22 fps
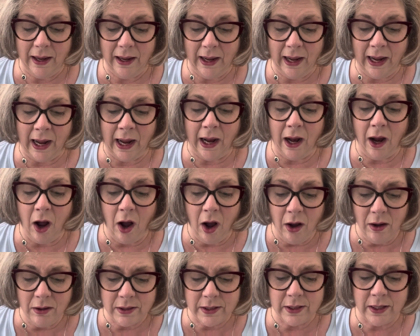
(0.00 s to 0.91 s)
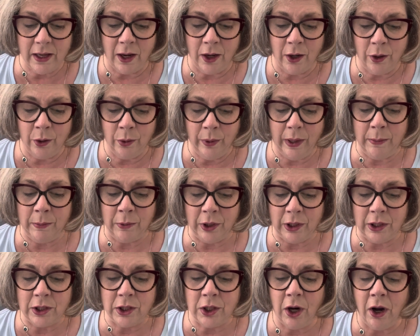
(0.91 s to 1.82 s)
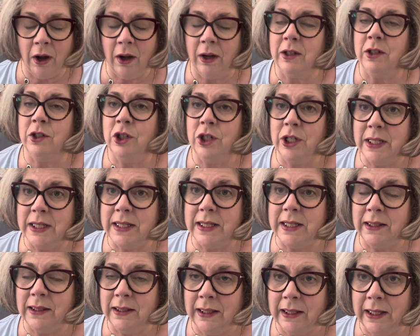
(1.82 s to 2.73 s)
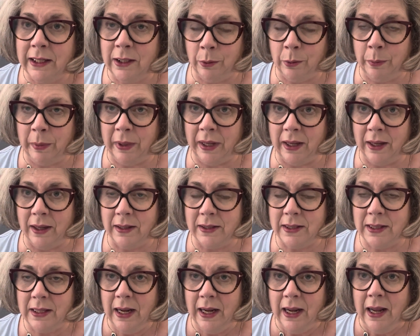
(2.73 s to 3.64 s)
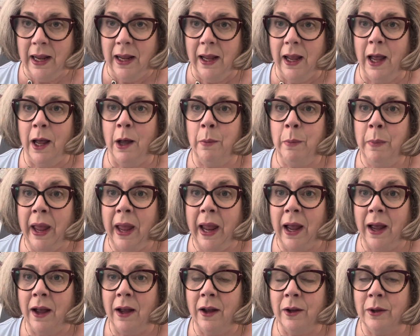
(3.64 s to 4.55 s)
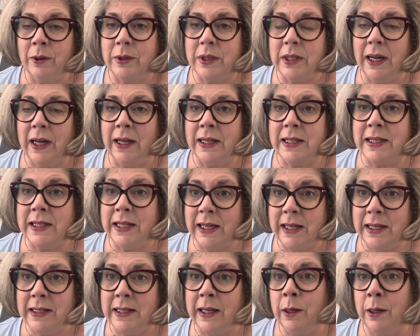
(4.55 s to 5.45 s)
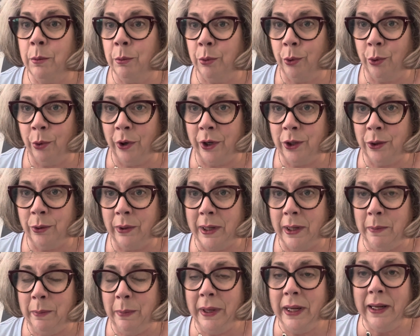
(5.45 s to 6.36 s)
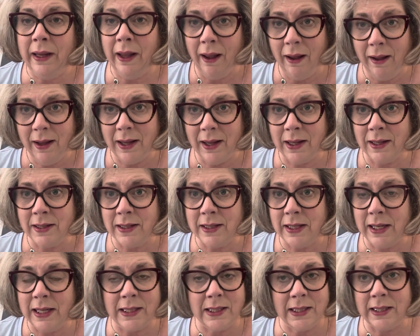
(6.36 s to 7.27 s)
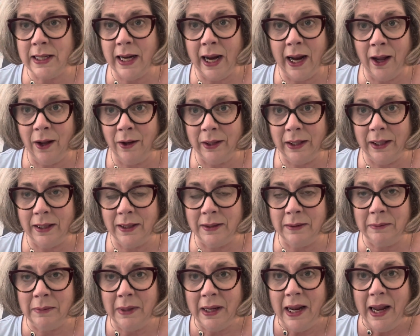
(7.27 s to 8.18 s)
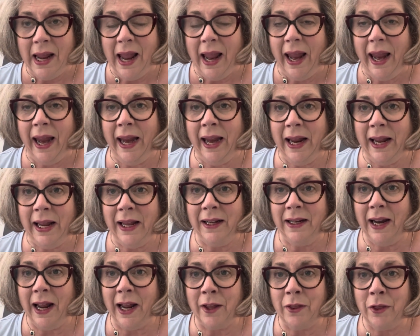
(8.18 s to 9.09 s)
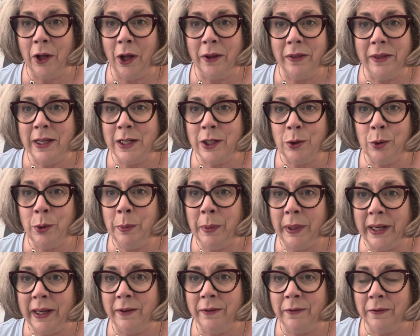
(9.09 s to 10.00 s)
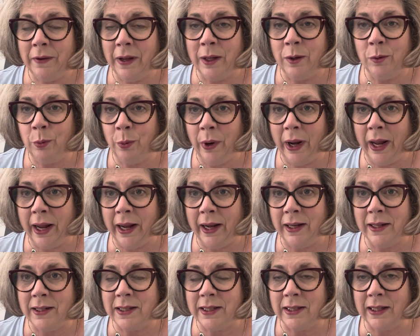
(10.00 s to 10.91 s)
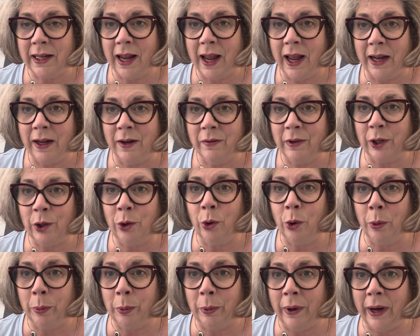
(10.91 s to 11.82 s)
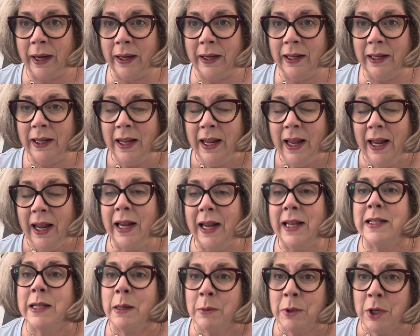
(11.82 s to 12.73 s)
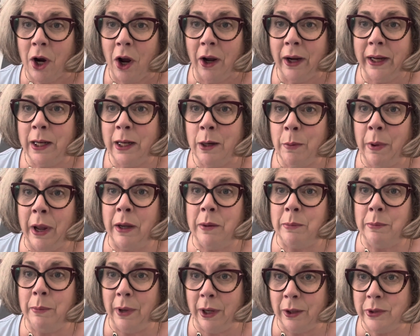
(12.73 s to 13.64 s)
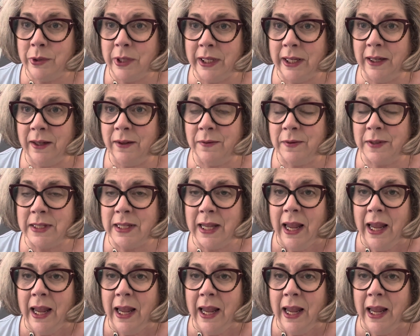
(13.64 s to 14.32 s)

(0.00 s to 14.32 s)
I also am going to talk just a little bit about Assisi embroidery because it's Italian. And I thought this would be a fun way to kind of incorporate it as I'm talking about motifs